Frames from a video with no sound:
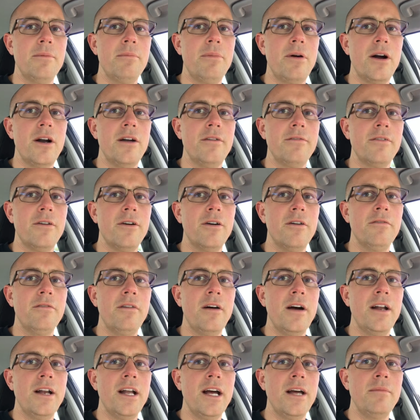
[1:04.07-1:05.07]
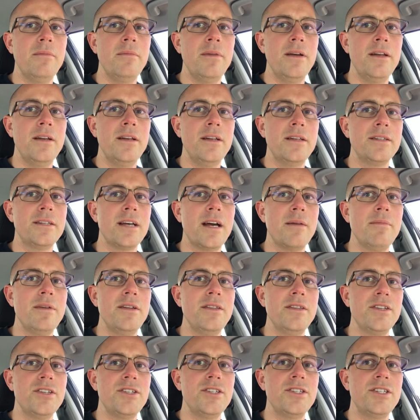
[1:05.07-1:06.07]
the part of Irvine I'm in is I'm in
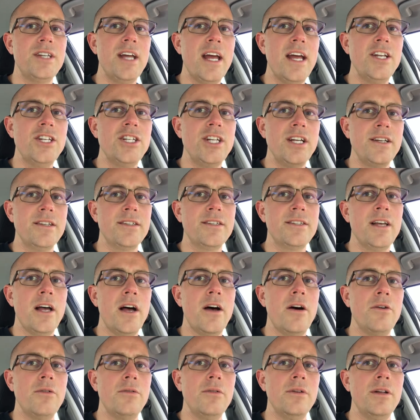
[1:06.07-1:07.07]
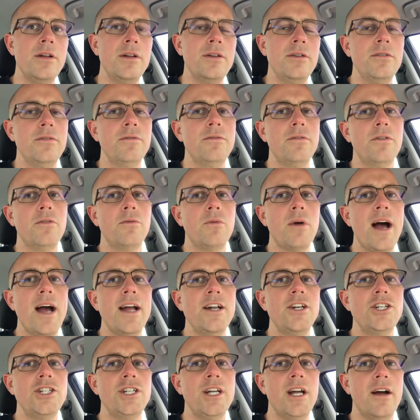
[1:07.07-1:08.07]
the staging zone for
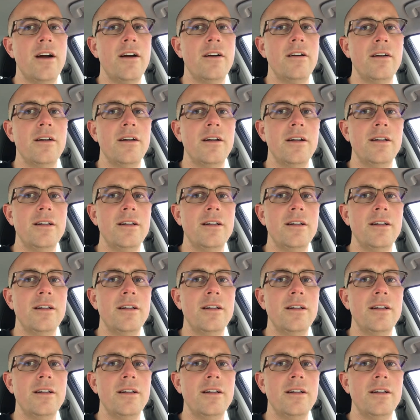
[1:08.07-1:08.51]
rideshare.